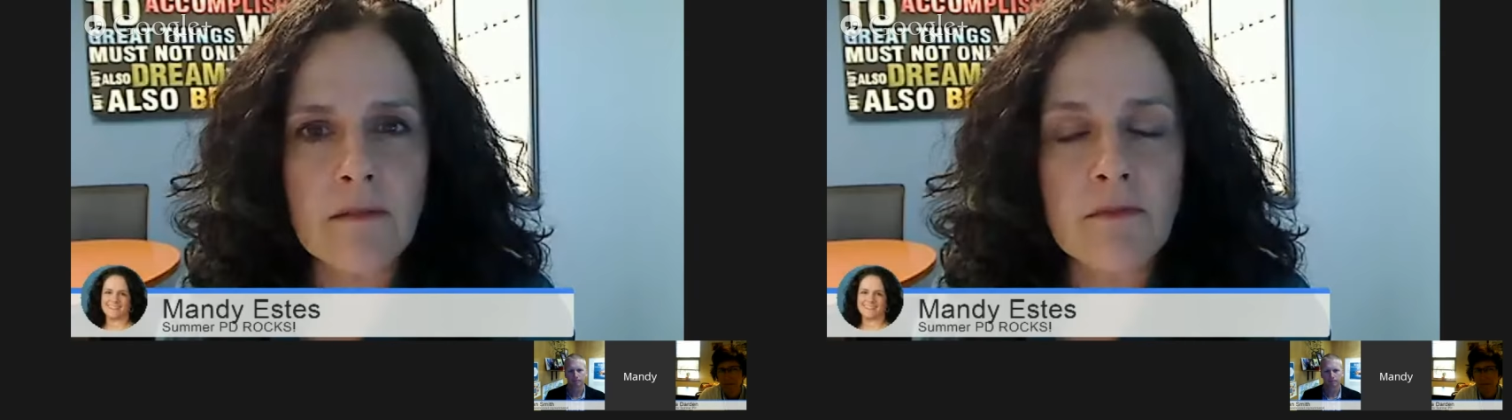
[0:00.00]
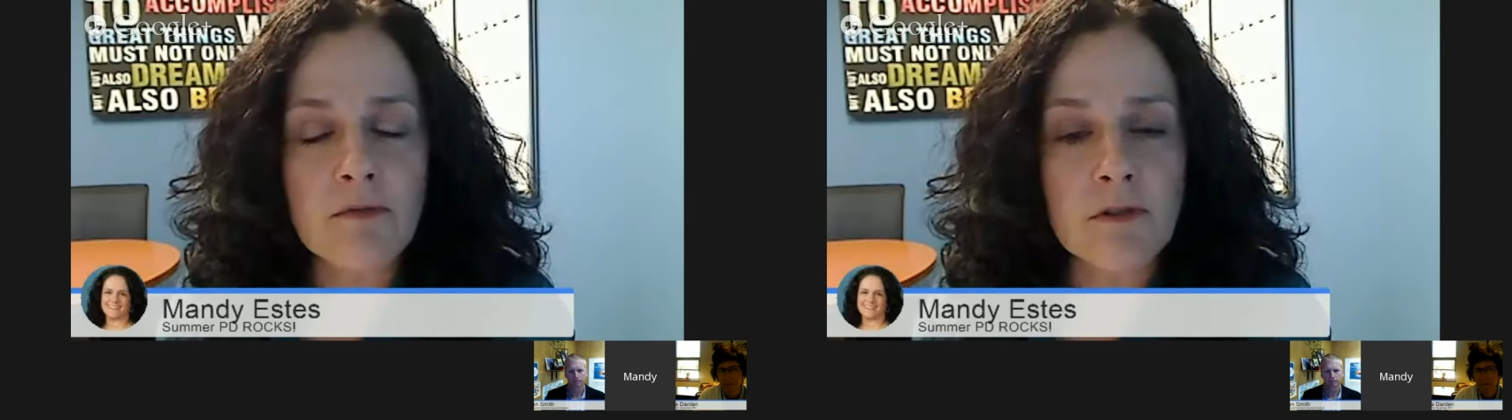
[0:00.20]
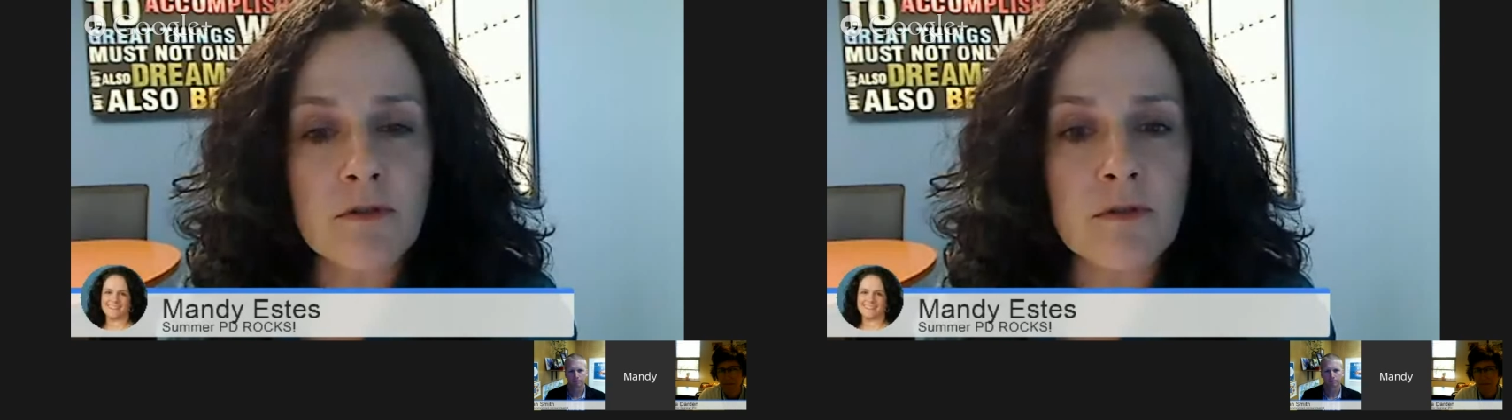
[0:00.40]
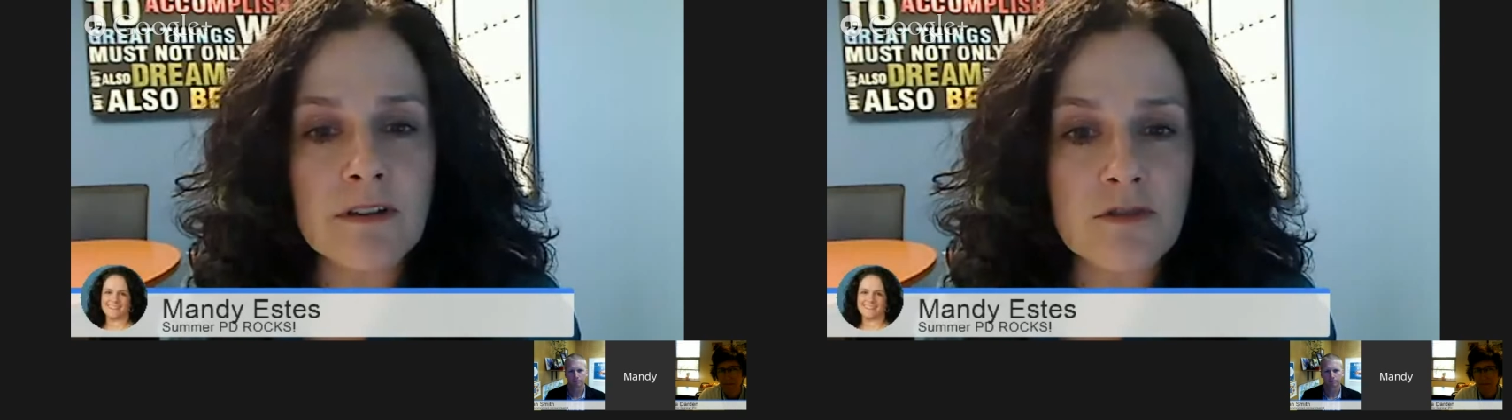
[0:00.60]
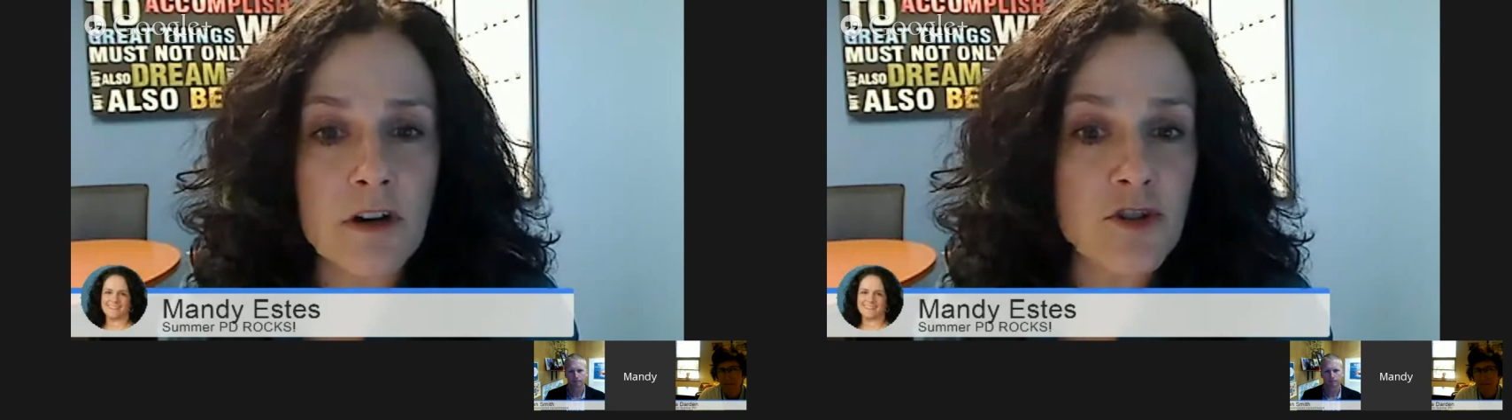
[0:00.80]
through
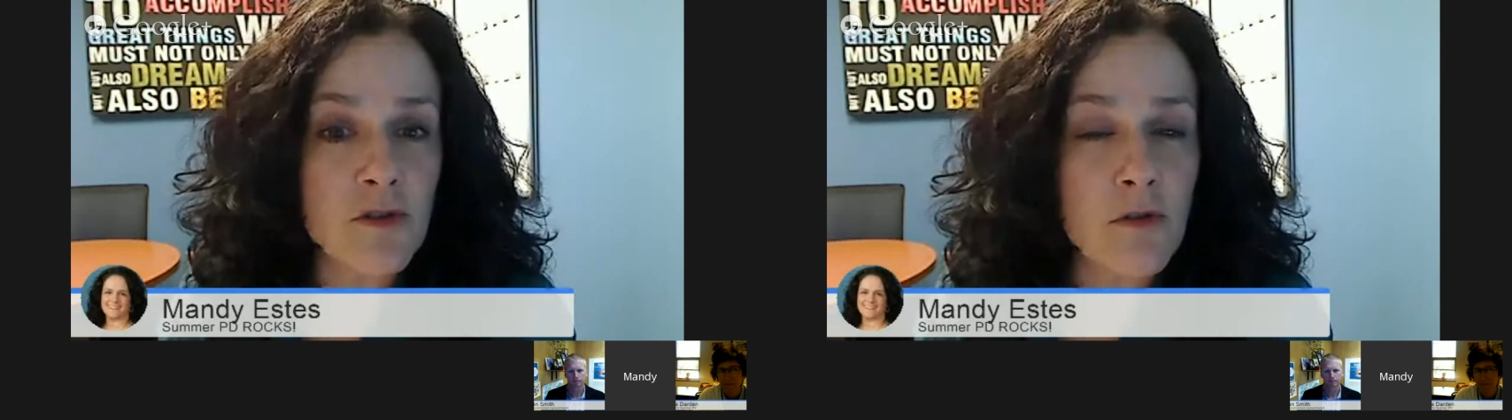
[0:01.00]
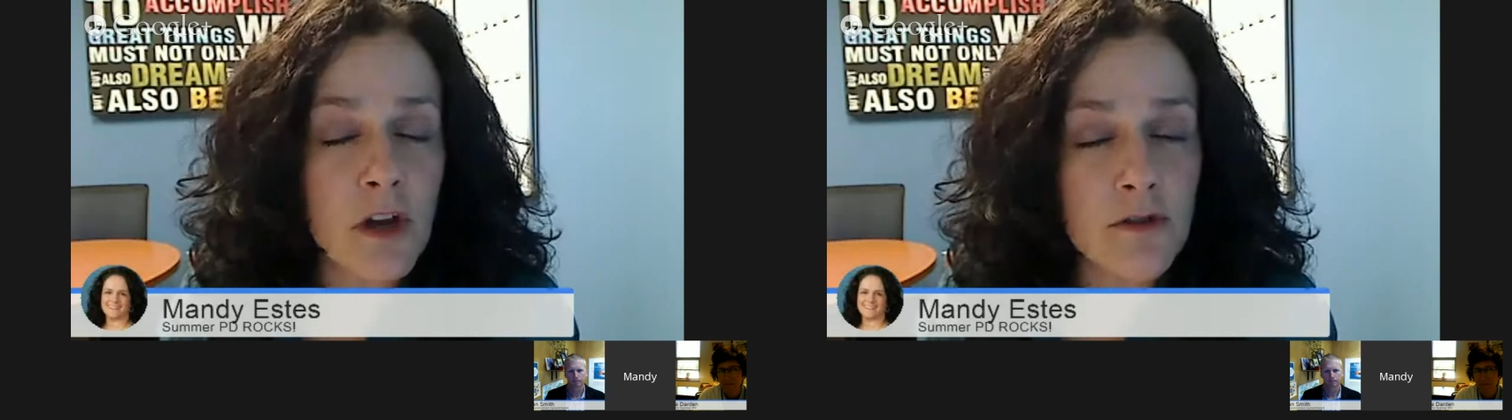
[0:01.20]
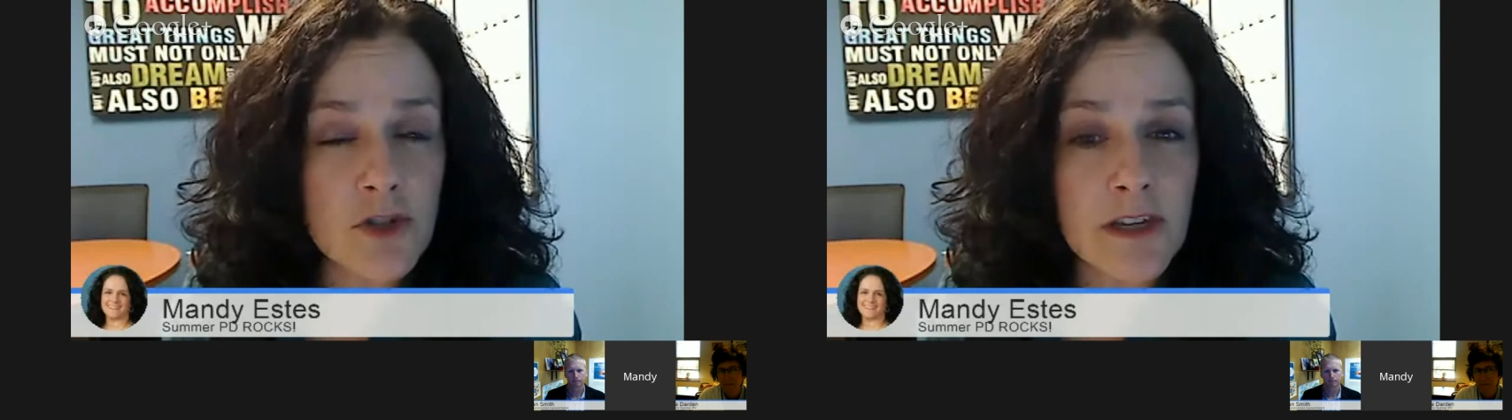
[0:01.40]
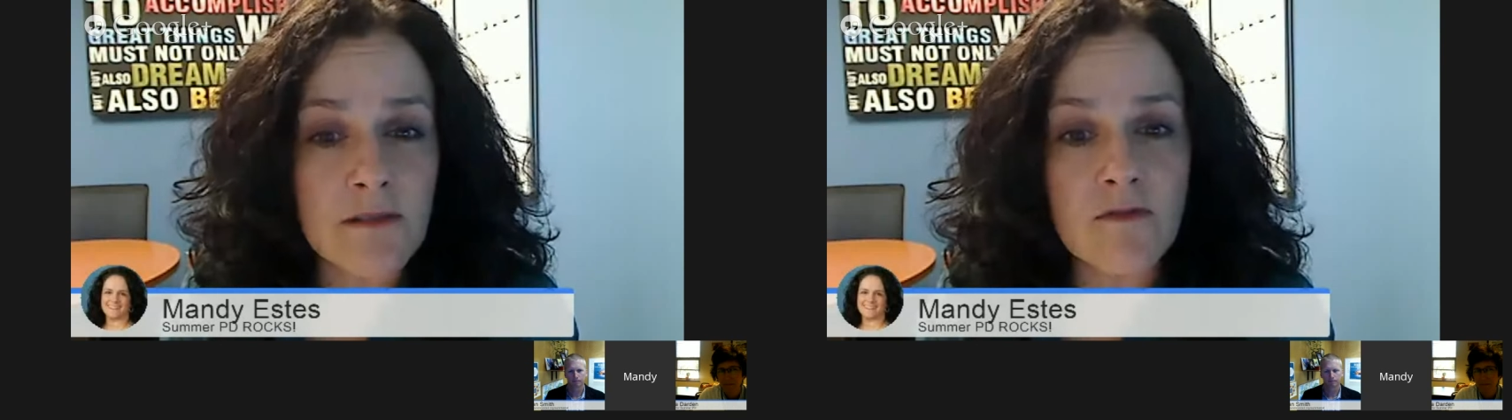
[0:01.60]
instructional coaching